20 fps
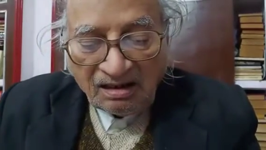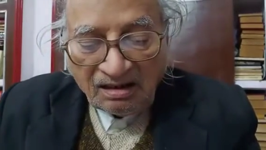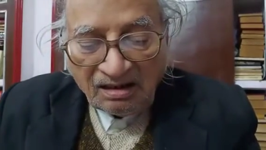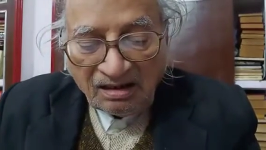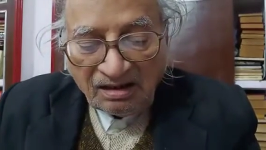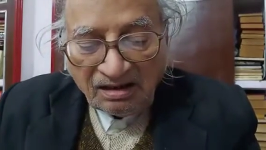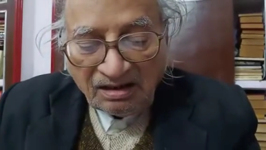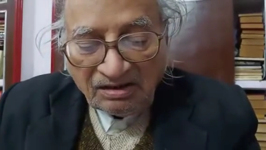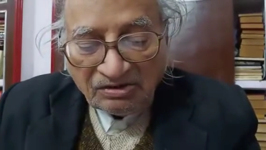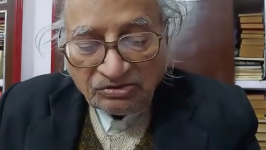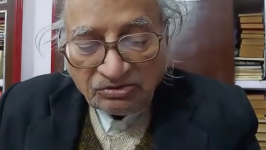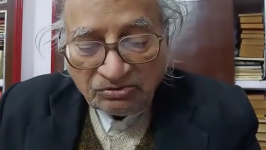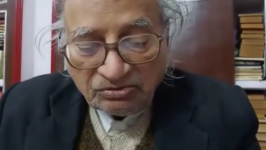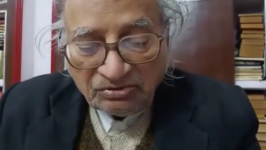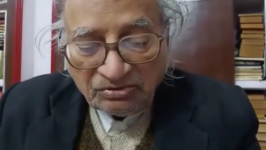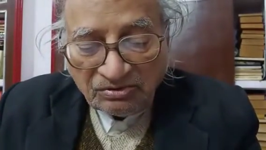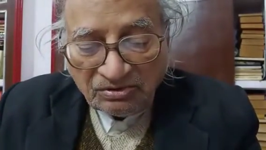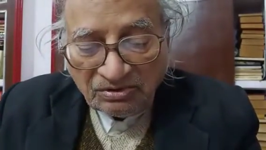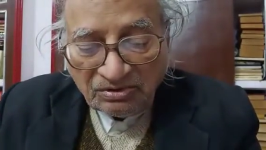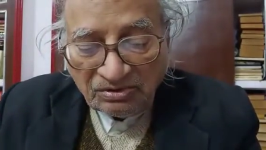He should,
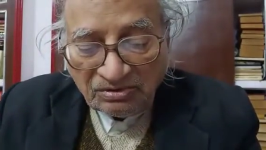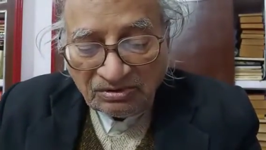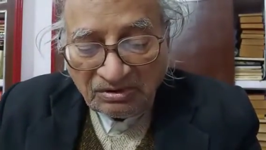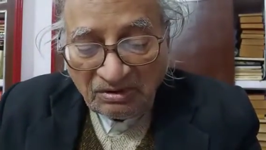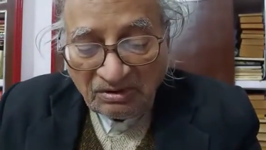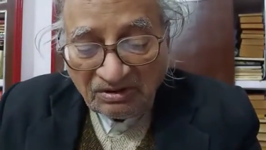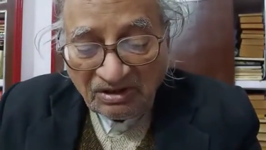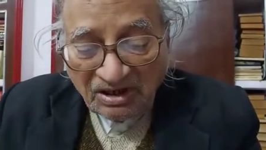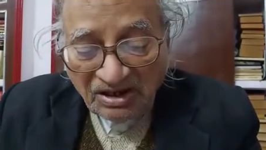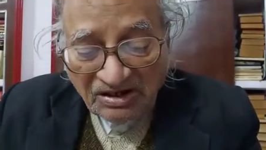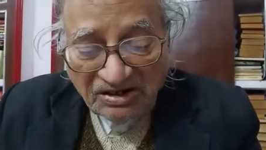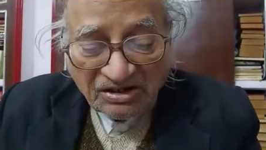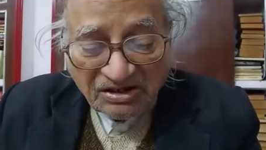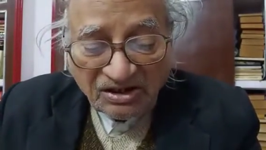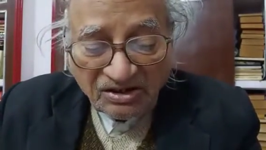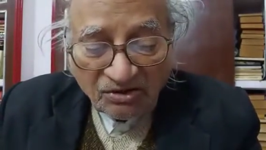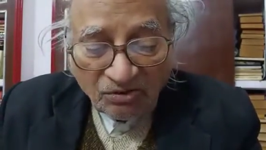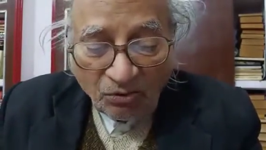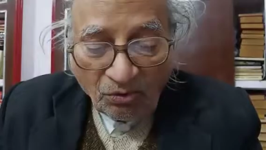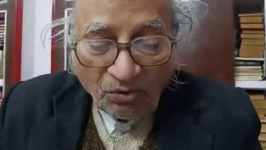the
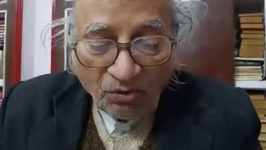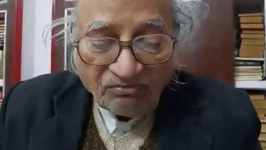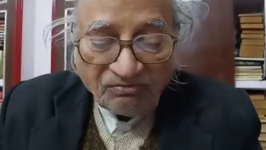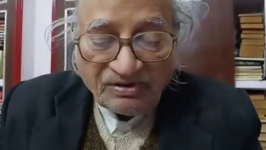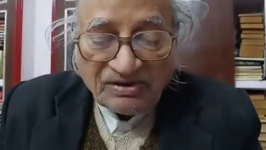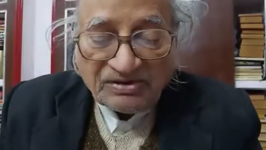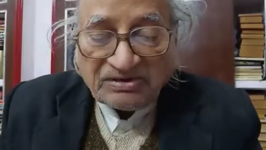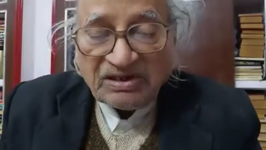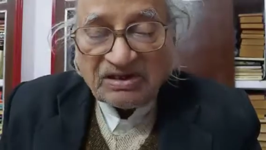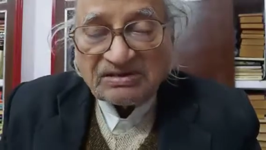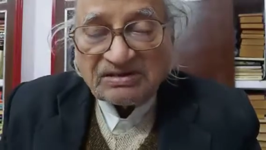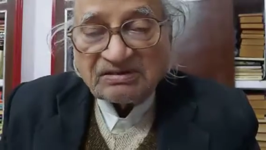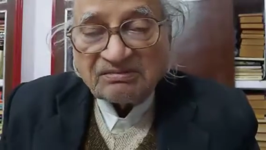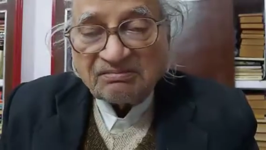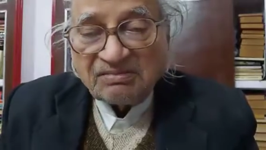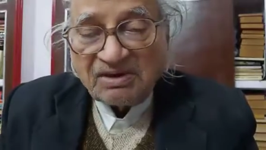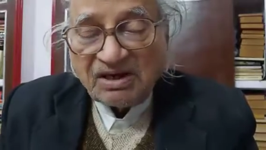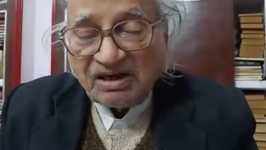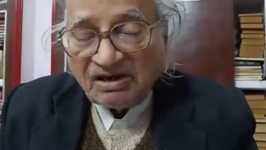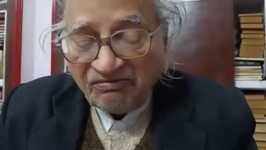leader always has a
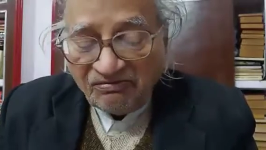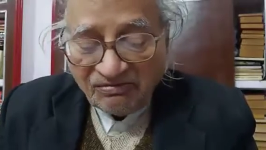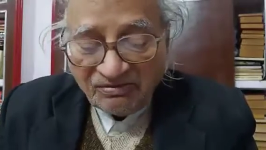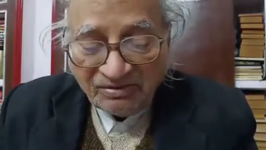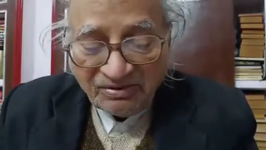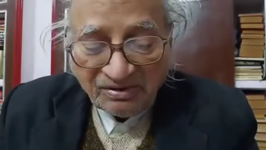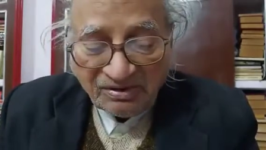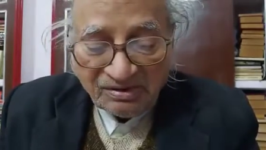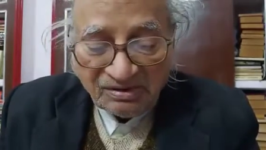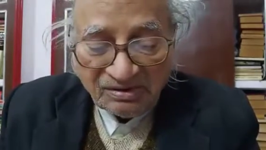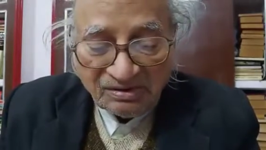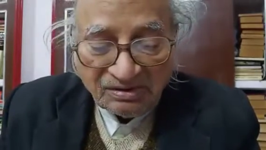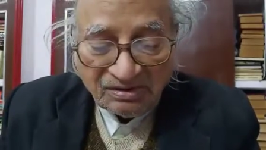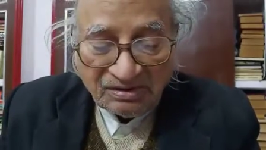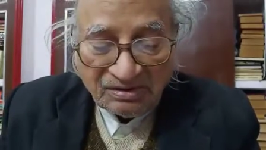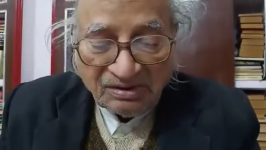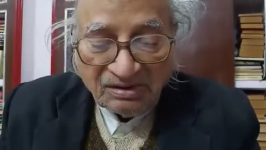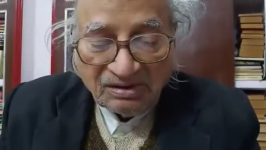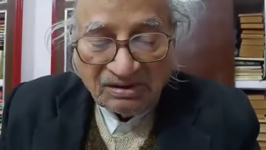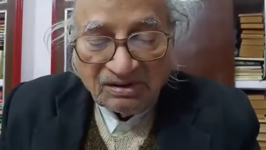belief
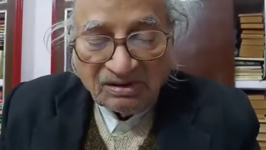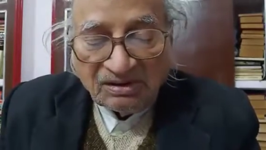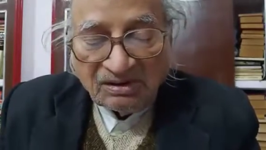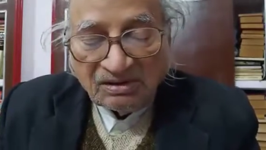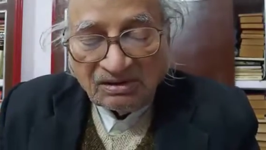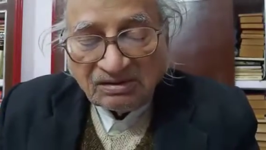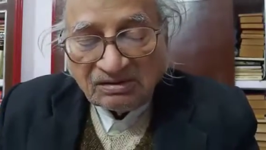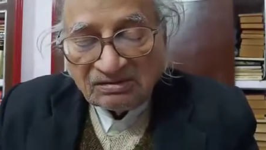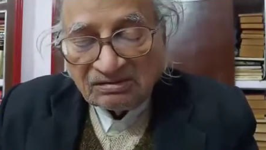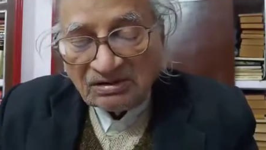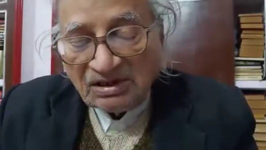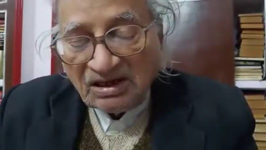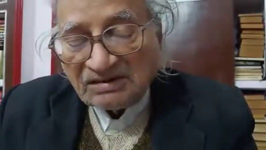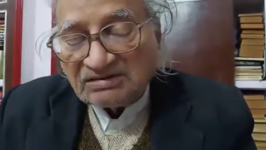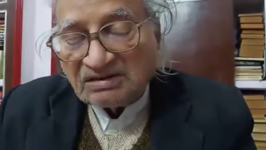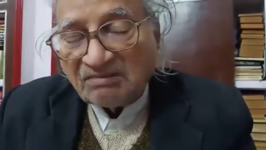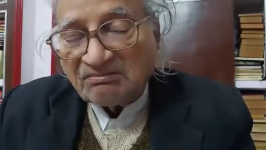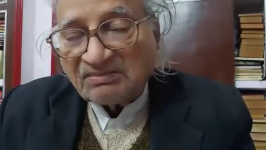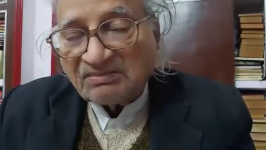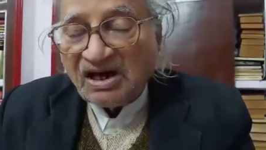that
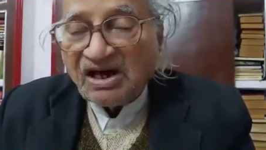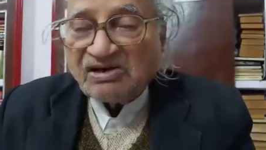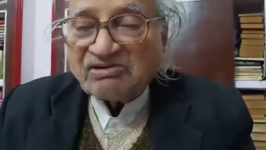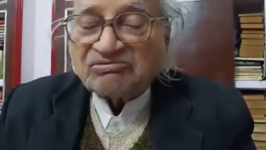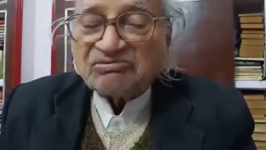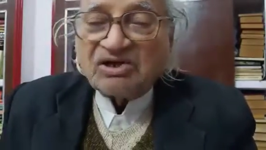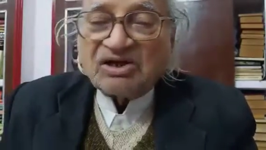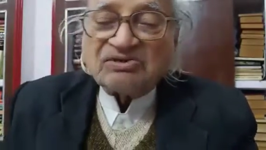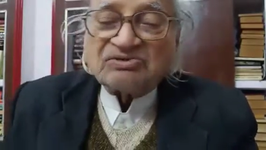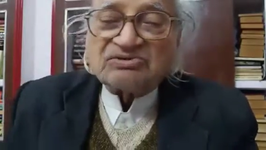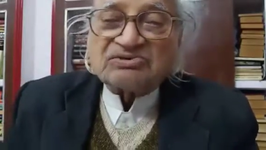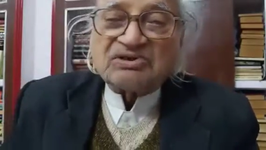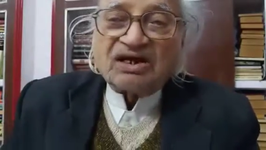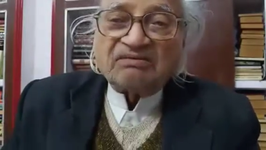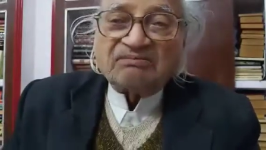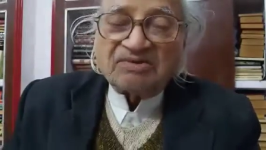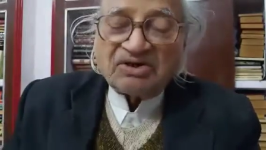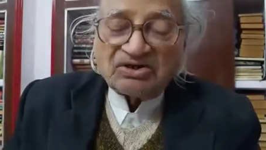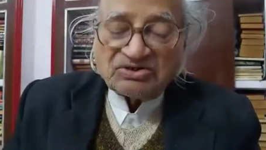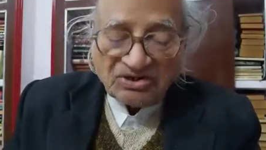some great things can
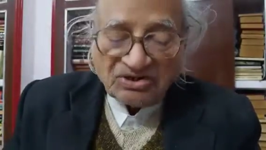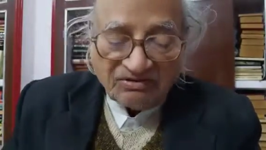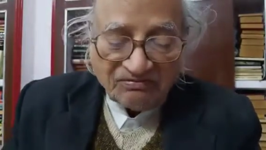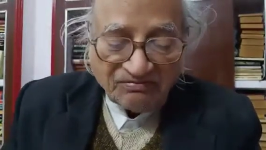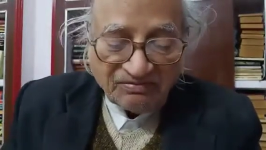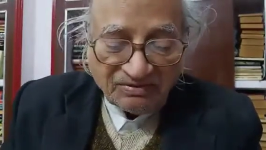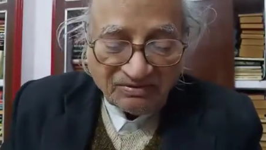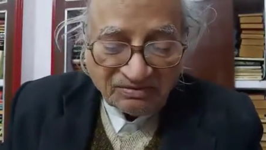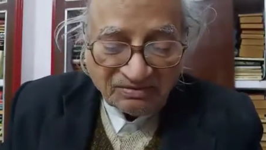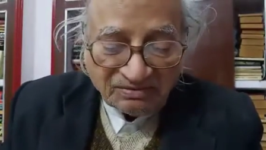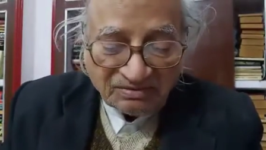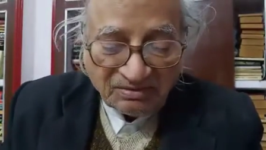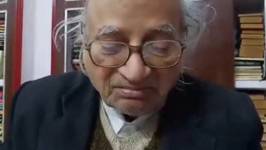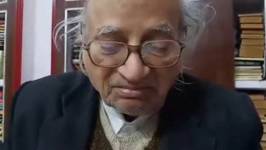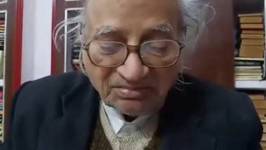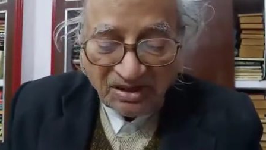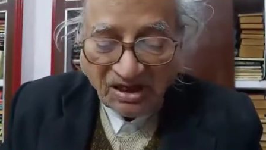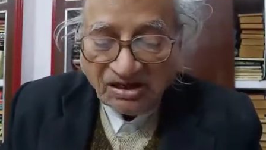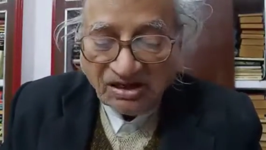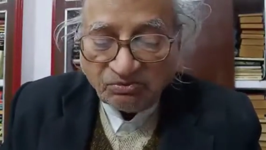be achieved, some
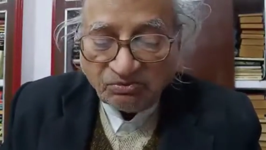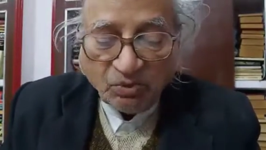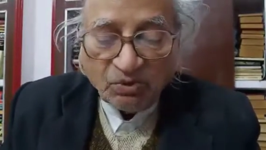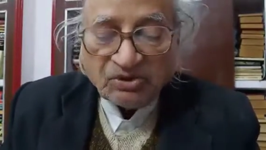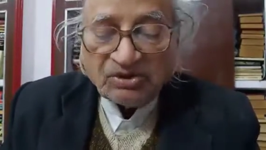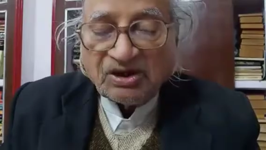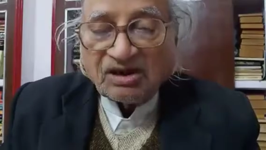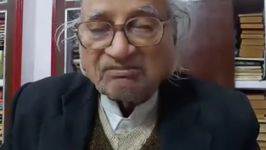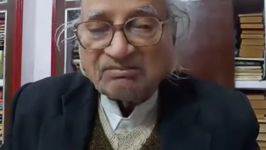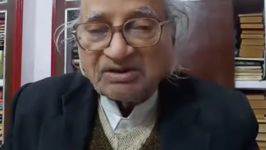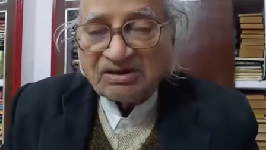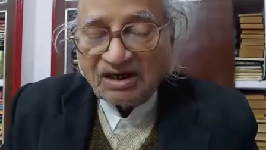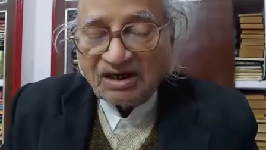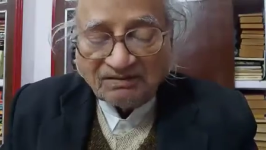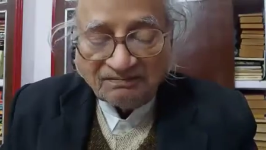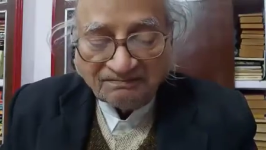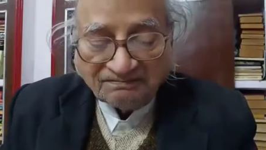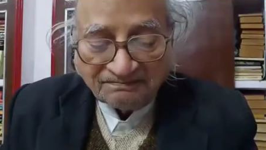great work can be done.